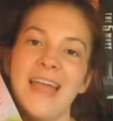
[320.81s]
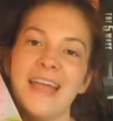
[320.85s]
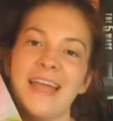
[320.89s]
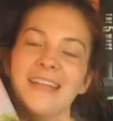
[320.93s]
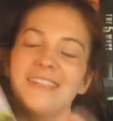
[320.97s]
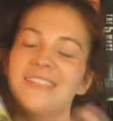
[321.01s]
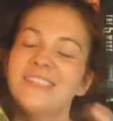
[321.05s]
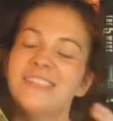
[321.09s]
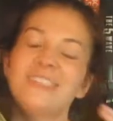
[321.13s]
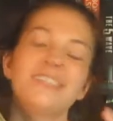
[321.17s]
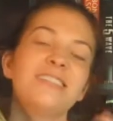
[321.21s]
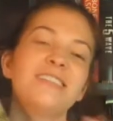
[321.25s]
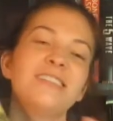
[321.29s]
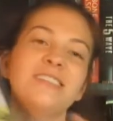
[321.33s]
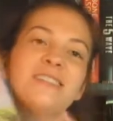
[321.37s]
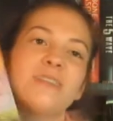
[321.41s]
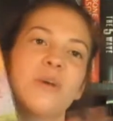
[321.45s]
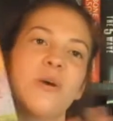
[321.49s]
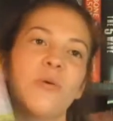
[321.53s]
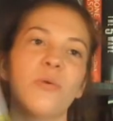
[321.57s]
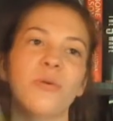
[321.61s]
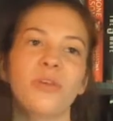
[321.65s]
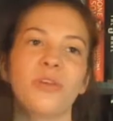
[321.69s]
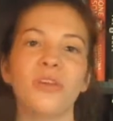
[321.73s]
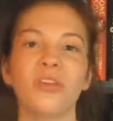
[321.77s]
It's just
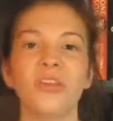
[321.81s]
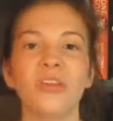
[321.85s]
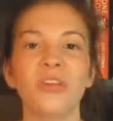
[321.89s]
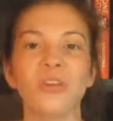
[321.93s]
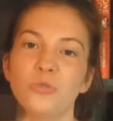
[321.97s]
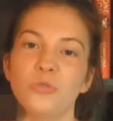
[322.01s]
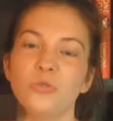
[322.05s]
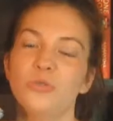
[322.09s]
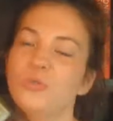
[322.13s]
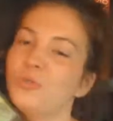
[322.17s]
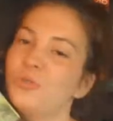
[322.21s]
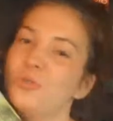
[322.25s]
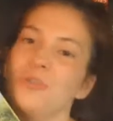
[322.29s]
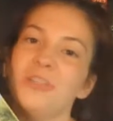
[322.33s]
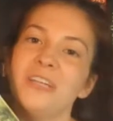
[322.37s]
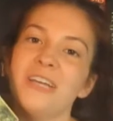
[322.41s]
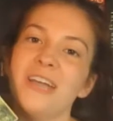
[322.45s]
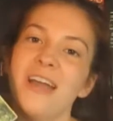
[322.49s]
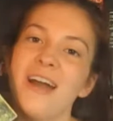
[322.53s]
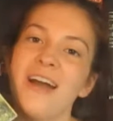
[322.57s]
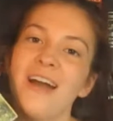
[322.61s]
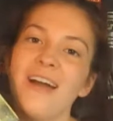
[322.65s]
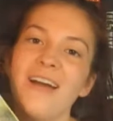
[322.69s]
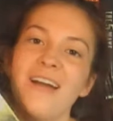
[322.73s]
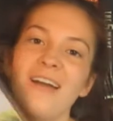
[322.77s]
so cute.
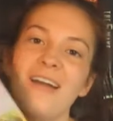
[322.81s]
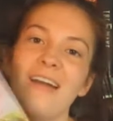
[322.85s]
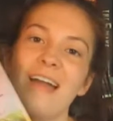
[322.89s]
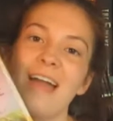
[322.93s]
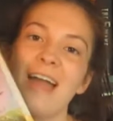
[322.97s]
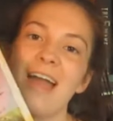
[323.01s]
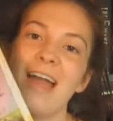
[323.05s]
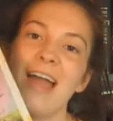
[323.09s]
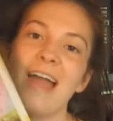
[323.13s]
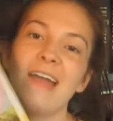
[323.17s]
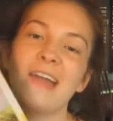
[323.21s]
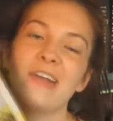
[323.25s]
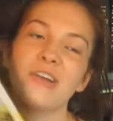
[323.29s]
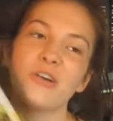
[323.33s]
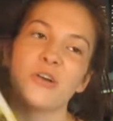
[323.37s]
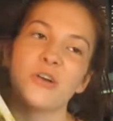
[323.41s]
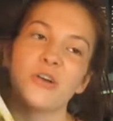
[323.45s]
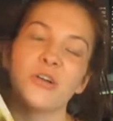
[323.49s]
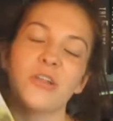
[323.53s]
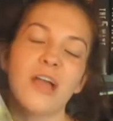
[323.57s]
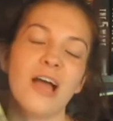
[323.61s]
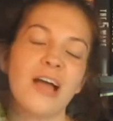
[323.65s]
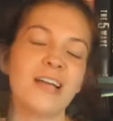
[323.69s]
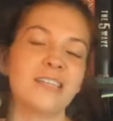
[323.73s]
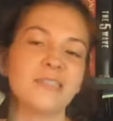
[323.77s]
Julia and her
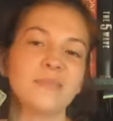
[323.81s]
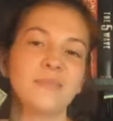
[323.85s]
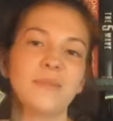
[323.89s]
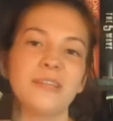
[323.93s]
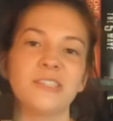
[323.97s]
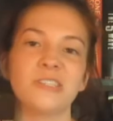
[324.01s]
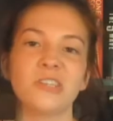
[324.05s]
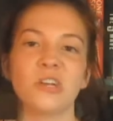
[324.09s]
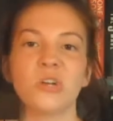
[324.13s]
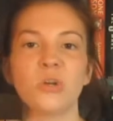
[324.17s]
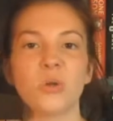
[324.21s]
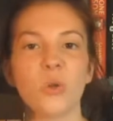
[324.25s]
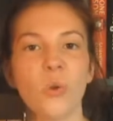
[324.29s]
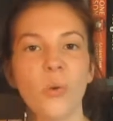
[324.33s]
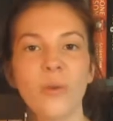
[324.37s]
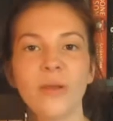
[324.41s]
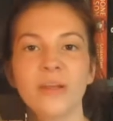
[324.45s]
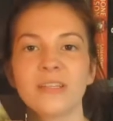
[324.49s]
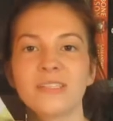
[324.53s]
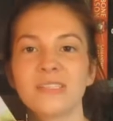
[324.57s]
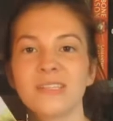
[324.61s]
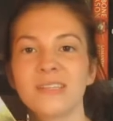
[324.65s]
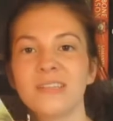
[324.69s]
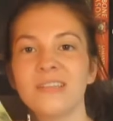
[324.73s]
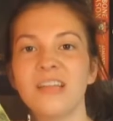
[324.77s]
classmates are
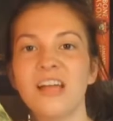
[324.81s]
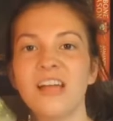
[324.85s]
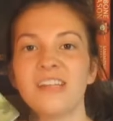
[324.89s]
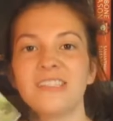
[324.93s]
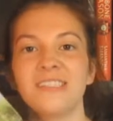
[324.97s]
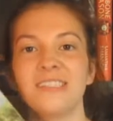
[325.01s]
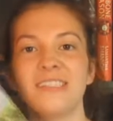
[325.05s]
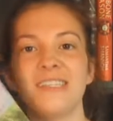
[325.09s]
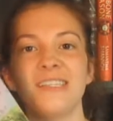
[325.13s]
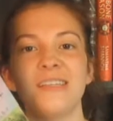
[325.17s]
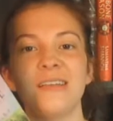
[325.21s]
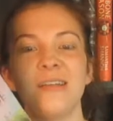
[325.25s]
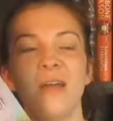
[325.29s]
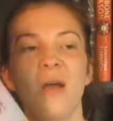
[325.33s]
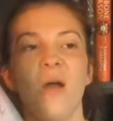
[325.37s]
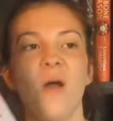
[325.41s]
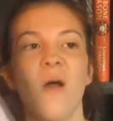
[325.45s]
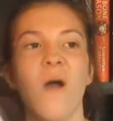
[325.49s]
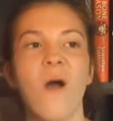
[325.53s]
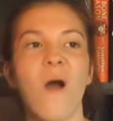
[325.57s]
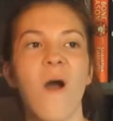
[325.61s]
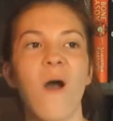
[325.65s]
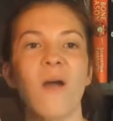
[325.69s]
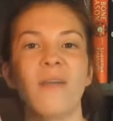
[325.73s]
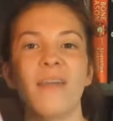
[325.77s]
going to London
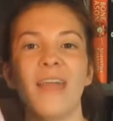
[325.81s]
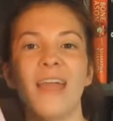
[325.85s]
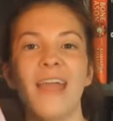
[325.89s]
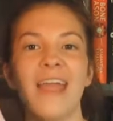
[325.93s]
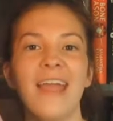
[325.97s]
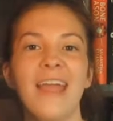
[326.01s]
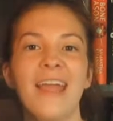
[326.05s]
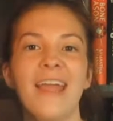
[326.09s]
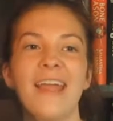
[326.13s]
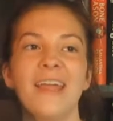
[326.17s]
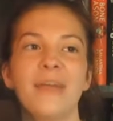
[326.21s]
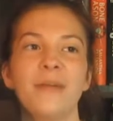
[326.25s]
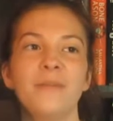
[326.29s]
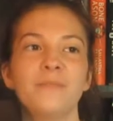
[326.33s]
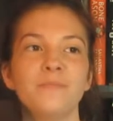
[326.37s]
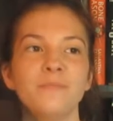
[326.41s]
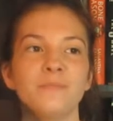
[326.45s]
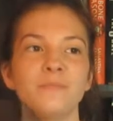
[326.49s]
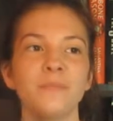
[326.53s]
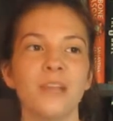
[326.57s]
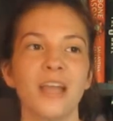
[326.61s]
on a